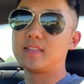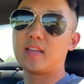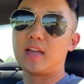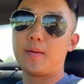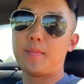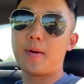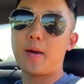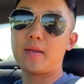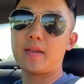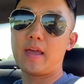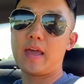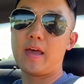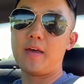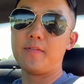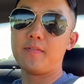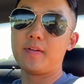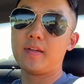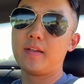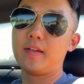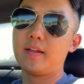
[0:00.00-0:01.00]
I'm proud to have,
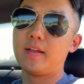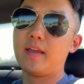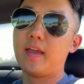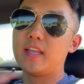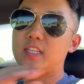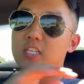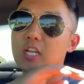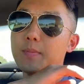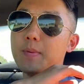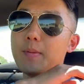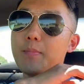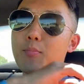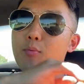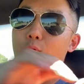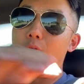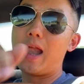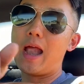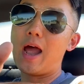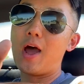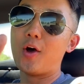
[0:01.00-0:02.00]
it's gonna be
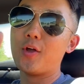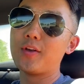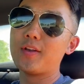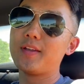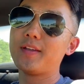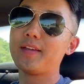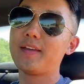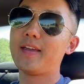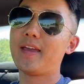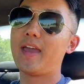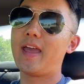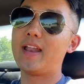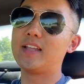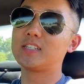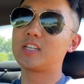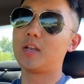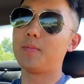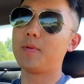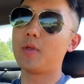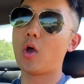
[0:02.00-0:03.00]
brown, it's
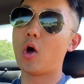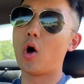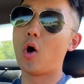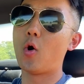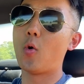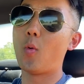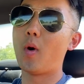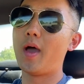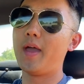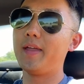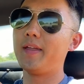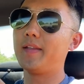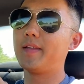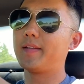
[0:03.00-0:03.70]
gonna be all white.